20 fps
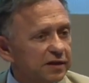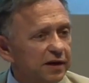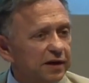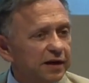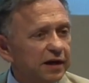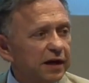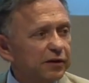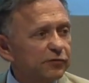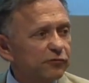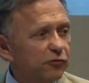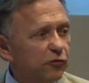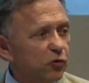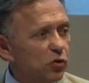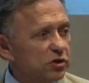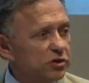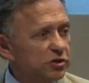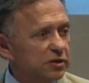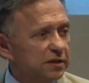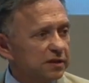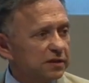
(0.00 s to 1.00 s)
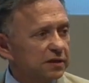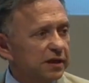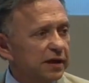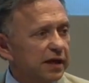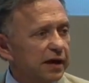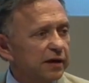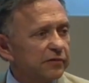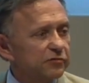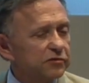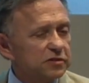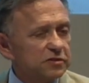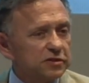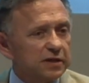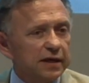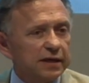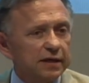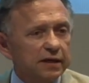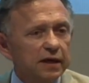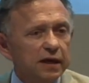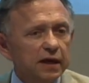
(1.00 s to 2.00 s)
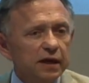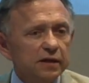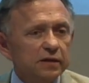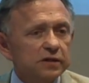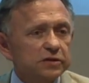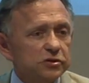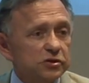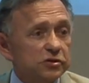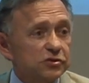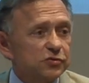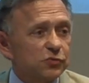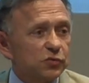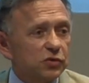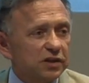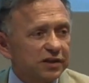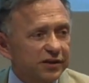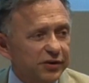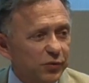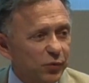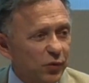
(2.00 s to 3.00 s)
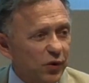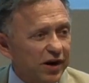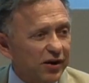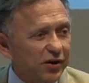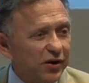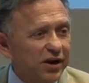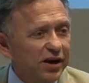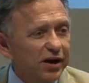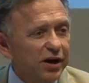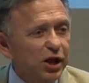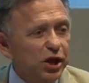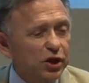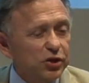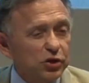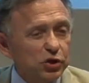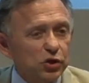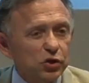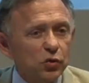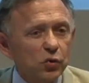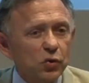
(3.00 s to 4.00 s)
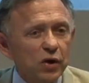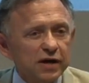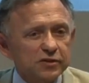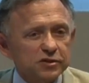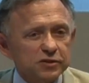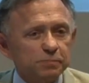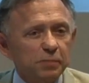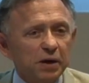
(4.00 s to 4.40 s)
Uh, unfortunately, I have to say, this is really where the U.S.